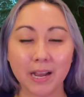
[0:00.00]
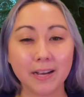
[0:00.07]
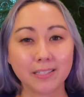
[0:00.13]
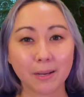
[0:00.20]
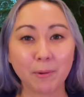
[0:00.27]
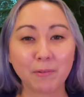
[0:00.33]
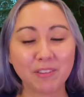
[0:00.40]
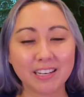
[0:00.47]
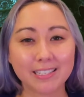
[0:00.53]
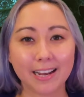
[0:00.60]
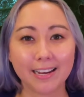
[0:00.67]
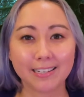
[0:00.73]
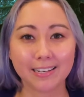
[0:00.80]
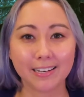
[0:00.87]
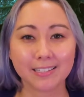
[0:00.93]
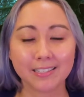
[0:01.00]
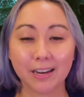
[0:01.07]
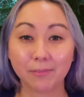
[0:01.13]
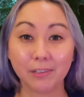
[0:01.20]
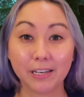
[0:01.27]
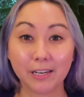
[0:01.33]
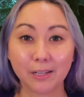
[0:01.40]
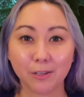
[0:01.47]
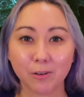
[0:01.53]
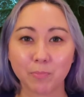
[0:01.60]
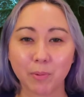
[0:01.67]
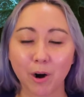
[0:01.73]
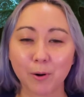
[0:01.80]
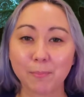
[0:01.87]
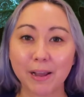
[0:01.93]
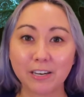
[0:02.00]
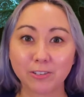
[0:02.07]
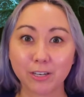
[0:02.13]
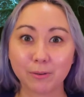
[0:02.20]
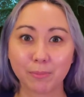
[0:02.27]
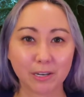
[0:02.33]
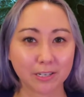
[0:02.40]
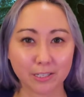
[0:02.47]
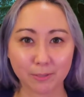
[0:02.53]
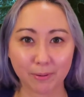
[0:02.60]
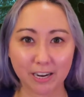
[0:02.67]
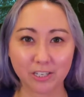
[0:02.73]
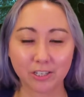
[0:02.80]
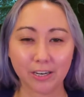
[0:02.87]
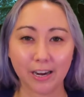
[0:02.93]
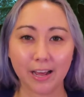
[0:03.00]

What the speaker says: Some of these antics definitely include bar patron participation,